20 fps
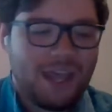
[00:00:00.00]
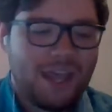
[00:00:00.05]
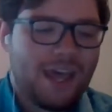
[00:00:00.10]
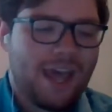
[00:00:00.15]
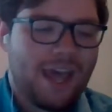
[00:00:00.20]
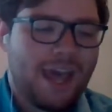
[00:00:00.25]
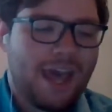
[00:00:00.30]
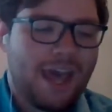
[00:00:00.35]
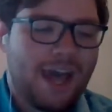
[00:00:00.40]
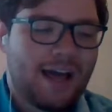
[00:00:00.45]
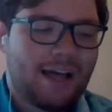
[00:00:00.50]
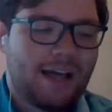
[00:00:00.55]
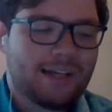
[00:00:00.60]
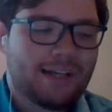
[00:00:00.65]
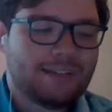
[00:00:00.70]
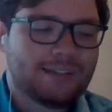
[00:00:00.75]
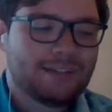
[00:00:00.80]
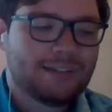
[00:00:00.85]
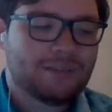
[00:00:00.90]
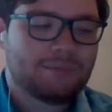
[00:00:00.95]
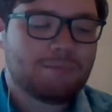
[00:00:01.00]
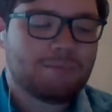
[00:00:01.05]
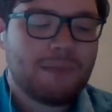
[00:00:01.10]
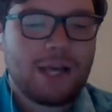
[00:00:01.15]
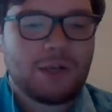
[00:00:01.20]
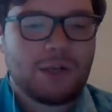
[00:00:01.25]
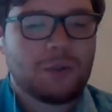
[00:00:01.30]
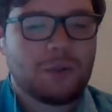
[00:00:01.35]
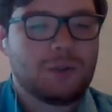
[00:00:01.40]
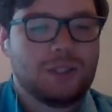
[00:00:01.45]
And my
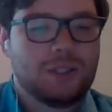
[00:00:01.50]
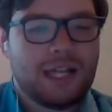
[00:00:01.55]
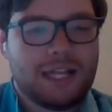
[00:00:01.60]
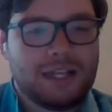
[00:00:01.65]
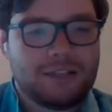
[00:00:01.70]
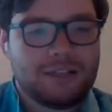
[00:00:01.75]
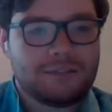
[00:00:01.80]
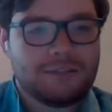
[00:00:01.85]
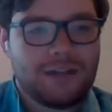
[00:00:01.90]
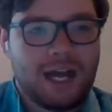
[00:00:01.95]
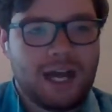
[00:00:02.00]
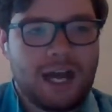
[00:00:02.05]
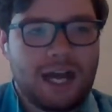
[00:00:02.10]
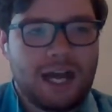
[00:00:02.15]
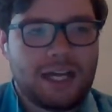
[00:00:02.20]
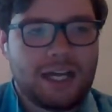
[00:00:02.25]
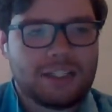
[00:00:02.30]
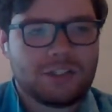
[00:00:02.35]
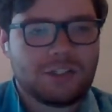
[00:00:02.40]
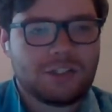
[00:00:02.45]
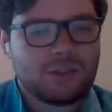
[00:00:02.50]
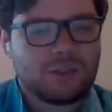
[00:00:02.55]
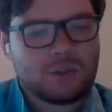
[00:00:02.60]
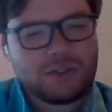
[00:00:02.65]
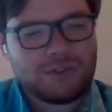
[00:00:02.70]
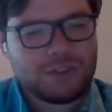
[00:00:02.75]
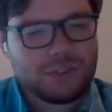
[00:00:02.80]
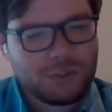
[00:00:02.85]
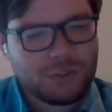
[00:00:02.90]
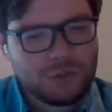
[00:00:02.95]
whole life, I just sort
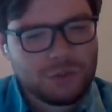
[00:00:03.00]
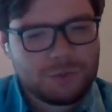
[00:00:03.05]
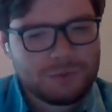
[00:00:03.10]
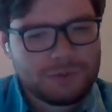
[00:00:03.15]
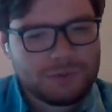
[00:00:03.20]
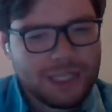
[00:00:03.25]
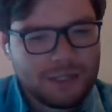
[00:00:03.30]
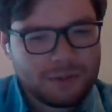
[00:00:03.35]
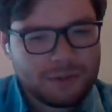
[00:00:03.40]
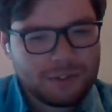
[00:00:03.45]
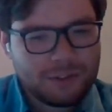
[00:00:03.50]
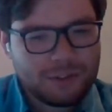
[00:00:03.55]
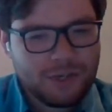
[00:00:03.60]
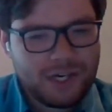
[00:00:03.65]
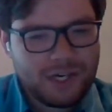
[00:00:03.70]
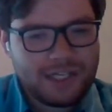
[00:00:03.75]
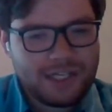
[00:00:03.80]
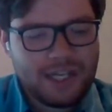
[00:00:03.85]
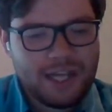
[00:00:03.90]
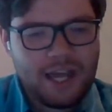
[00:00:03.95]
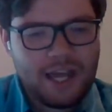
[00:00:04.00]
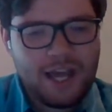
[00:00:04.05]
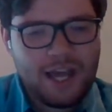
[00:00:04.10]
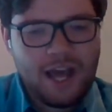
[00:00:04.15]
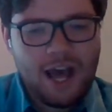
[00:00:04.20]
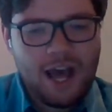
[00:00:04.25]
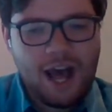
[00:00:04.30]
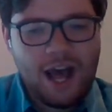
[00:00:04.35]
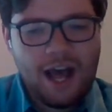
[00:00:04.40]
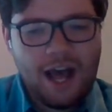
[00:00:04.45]
of assumed I was straight.
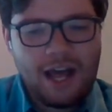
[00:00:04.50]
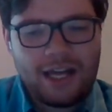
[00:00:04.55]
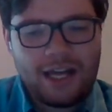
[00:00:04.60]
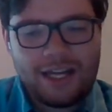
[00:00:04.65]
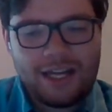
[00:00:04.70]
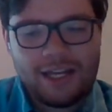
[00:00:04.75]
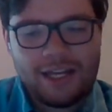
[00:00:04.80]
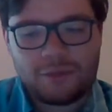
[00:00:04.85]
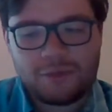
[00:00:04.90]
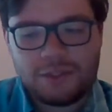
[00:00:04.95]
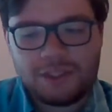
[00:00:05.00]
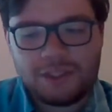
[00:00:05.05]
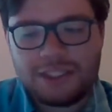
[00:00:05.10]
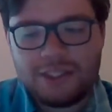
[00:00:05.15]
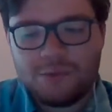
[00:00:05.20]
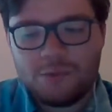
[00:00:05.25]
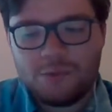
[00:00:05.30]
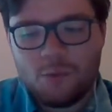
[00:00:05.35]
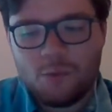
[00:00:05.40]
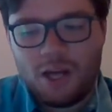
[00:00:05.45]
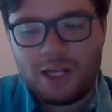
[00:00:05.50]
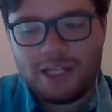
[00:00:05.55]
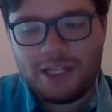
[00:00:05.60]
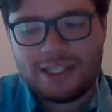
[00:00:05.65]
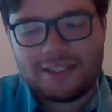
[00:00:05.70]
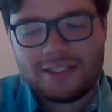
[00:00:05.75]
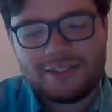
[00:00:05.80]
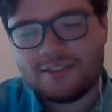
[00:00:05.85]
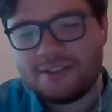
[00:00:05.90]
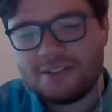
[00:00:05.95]
I really
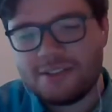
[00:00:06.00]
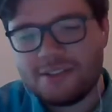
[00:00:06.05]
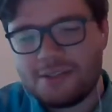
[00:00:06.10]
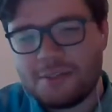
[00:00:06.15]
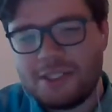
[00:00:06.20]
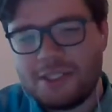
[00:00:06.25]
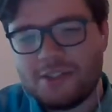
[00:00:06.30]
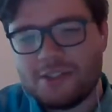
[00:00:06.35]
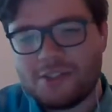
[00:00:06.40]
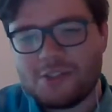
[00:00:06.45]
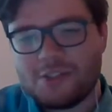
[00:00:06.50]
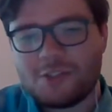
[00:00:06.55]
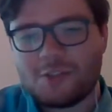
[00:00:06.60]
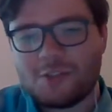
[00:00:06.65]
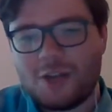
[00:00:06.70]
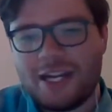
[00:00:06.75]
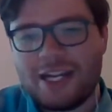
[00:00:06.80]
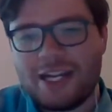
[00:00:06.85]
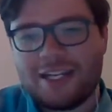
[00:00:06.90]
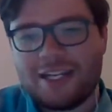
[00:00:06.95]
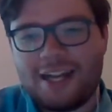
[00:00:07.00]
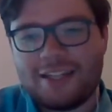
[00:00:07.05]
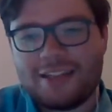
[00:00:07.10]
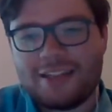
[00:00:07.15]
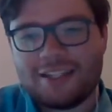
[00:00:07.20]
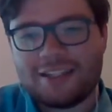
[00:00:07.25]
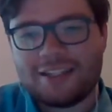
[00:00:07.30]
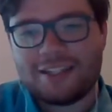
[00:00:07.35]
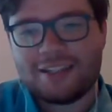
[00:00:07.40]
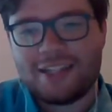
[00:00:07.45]
wanted to be straight. I
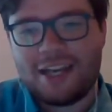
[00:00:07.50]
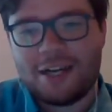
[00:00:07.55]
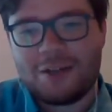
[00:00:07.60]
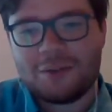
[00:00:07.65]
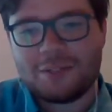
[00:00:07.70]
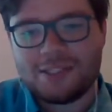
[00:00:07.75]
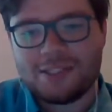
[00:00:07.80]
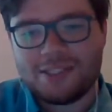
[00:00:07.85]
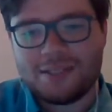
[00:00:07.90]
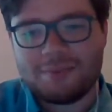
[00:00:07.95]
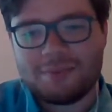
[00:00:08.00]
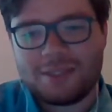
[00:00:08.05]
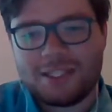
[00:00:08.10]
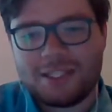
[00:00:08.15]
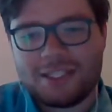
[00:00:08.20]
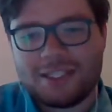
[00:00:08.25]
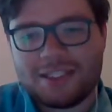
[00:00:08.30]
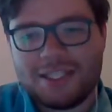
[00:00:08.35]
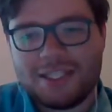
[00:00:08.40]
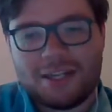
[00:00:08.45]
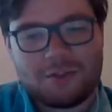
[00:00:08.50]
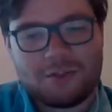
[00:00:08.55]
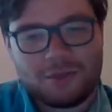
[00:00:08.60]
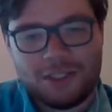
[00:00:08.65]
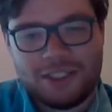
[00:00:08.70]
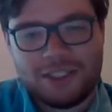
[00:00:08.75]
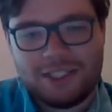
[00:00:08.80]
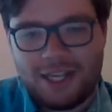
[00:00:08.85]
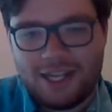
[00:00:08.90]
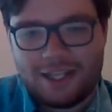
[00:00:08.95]
think that was something that
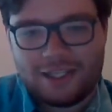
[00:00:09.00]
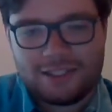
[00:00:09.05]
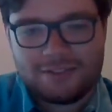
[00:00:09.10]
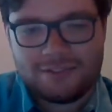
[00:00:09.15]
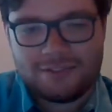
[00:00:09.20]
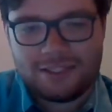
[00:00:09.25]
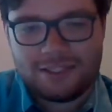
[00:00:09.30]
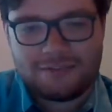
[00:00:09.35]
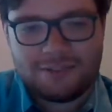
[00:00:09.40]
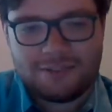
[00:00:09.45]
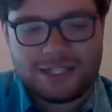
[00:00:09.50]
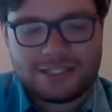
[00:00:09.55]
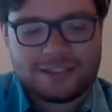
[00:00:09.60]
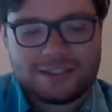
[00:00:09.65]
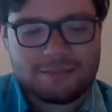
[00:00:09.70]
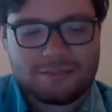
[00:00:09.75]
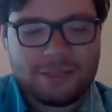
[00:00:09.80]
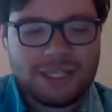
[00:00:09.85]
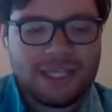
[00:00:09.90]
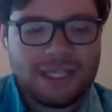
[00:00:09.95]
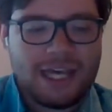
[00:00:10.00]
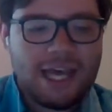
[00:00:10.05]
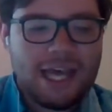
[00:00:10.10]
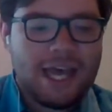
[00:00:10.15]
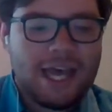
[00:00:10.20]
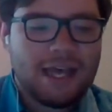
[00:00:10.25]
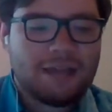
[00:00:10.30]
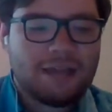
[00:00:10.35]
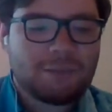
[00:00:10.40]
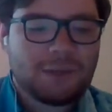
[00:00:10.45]
really negatively affected me.
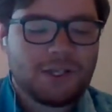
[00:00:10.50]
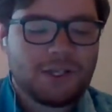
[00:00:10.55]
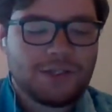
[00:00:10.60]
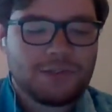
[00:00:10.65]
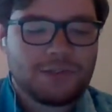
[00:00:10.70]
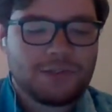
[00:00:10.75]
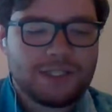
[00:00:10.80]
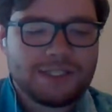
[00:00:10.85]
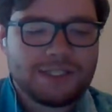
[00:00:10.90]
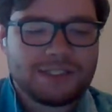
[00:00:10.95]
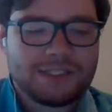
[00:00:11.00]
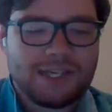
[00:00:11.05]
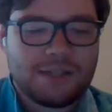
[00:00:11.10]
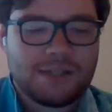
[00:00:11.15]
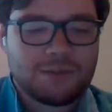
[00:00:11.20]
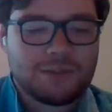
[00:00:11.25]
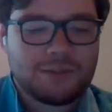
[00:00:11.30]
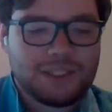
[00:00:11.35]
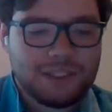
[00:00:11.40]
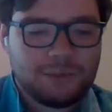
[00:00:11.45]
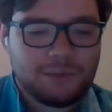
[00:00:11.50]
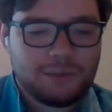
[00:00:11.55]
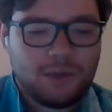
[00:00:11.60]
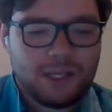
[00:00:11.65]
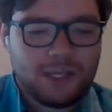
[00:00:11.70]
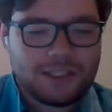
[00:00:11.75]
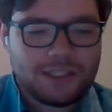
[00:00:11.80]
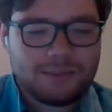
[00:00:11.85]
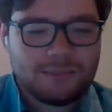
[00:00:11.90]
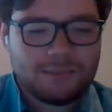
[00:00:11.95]
And part of the reason I really
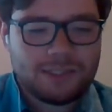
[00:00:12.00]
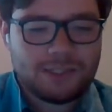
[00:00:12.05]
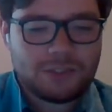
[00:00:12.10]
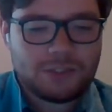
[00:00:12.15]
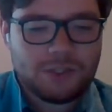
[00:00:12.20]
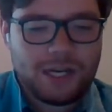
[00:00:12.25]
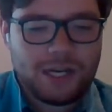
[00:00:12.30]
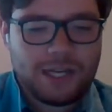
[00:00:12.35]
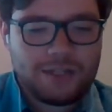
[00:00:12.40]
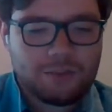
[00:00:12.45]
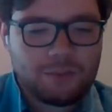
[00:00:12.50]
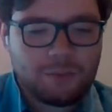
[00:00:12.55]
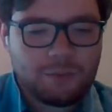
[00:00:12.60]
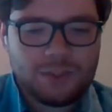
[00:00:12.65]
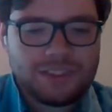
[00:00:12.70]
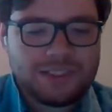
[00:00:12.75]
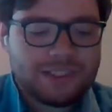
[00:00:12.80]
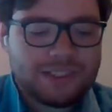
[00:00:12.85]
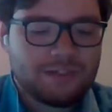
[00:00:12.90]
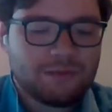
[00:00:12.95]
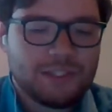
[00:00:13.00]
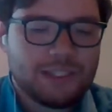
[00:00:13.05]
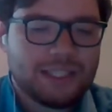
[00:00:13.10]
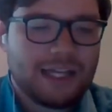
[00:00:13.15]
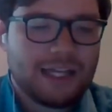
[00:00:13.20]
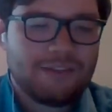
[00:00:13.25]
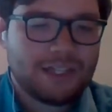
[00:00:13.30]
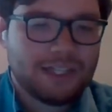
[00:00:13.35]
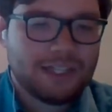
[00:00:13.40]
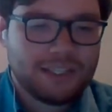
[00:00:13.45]
wanted to be straight, what didn't really
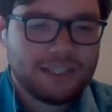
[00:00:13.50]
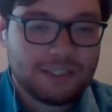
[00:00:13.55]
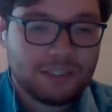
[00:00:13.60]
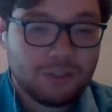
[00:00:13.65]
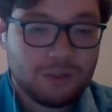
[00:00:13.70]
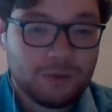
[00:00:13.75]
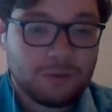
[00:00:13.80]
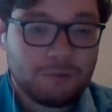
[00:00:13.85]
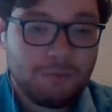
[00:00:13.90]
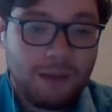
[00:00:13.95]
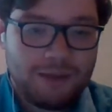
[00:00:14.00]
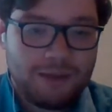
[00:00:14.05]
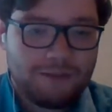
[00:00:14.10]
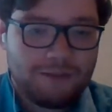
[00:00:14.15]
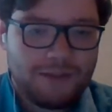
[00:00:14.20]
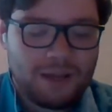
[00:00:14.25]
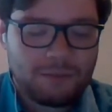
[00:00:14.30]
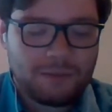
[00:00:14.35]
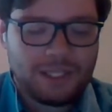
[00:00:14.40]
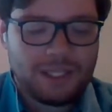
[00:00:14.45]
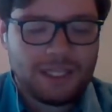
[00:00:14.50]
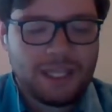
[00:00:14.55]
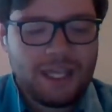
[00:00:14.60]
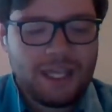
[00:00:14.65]
have anything to do with my family.